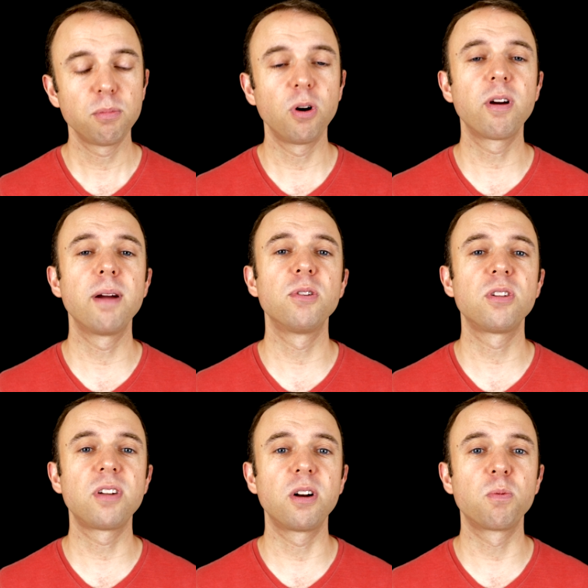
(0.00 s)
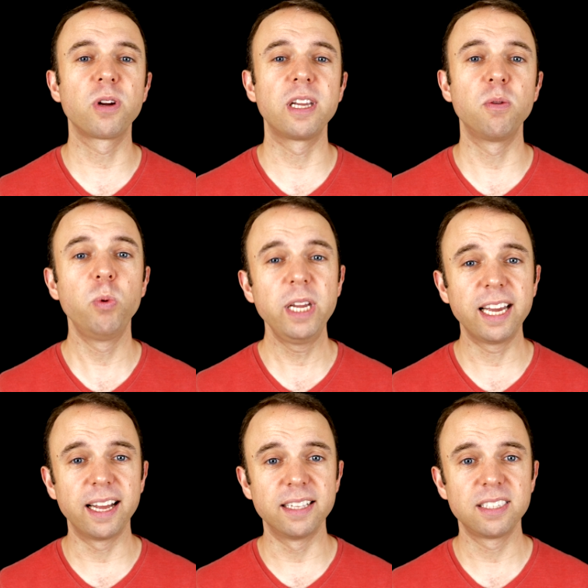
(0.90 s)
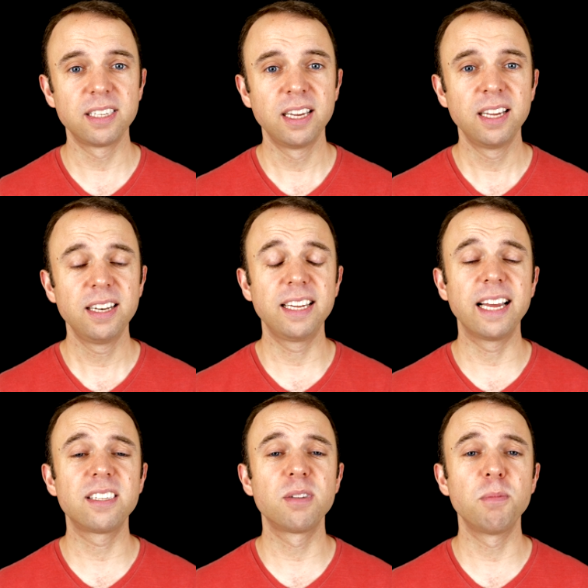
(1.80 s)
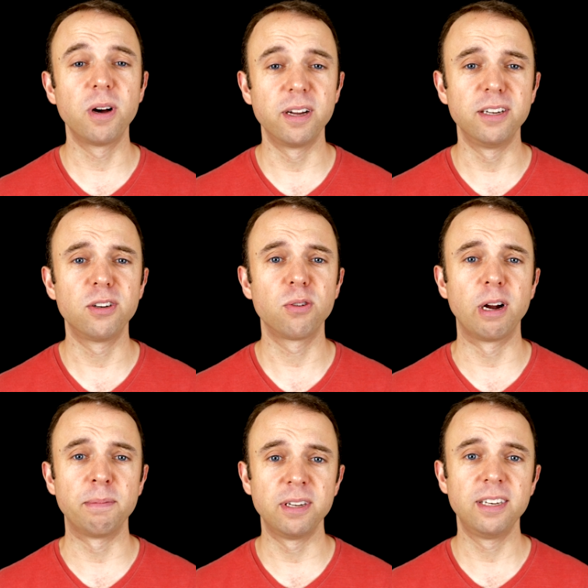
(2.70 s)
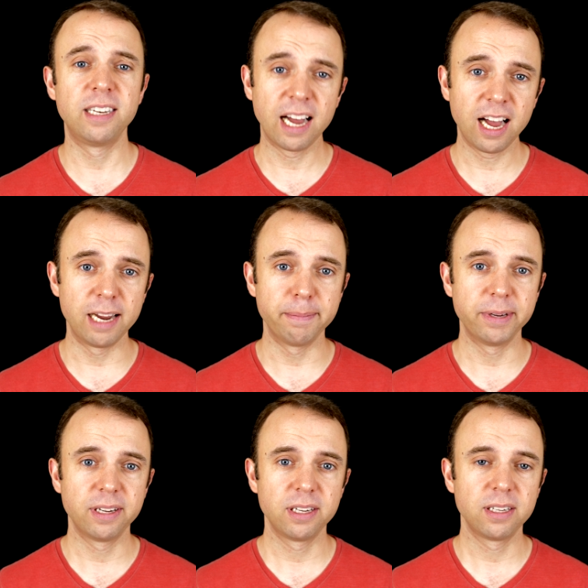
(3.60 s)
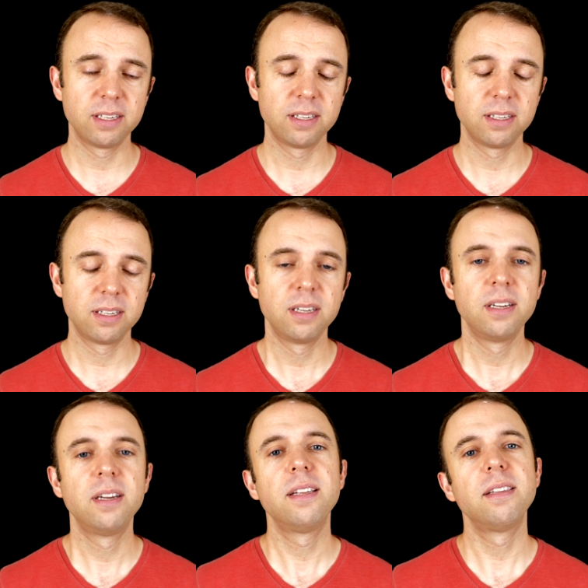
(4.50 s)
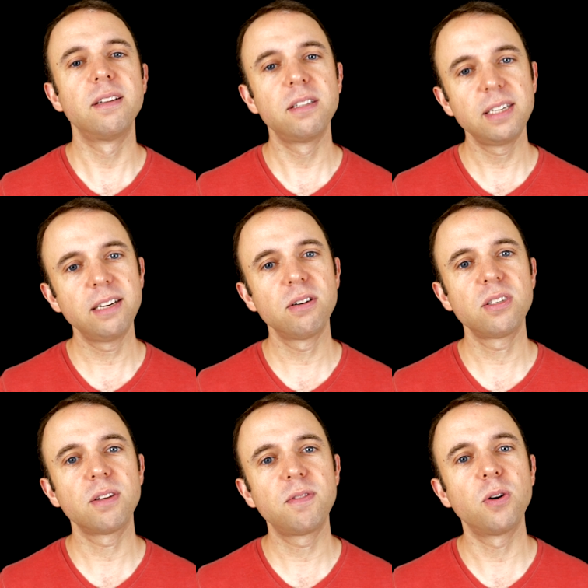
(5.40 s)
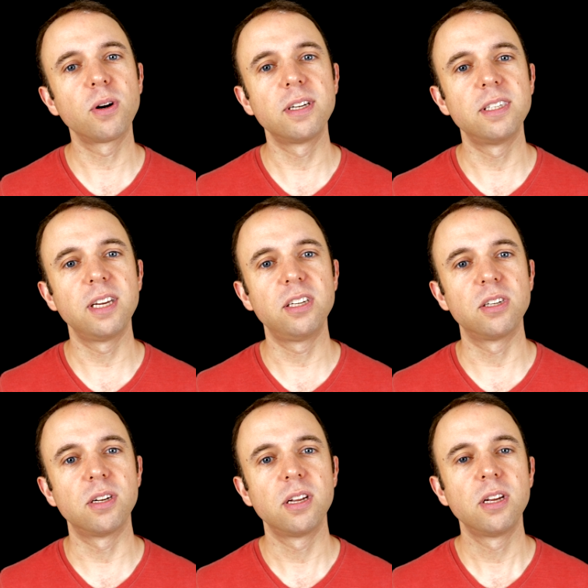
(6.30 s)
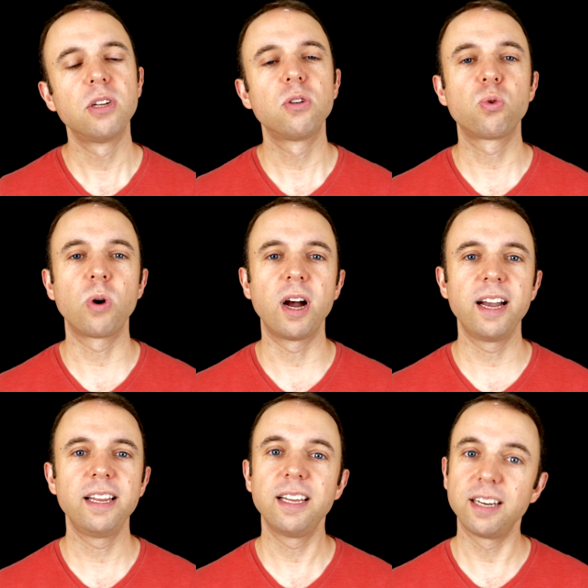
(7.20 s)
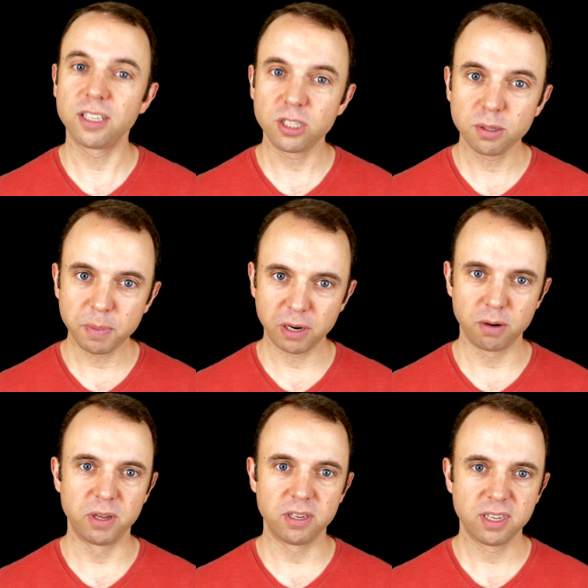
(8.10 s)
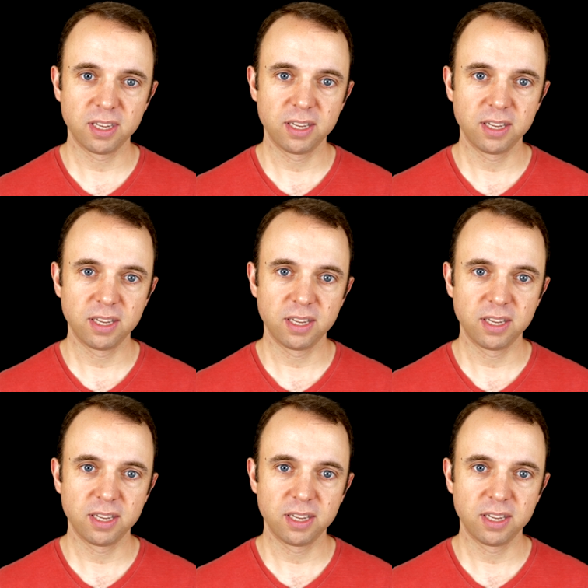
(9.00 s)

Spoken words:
Programmers started working weekends to get some uninterrupted time. The leaders of the organization tried an experiment.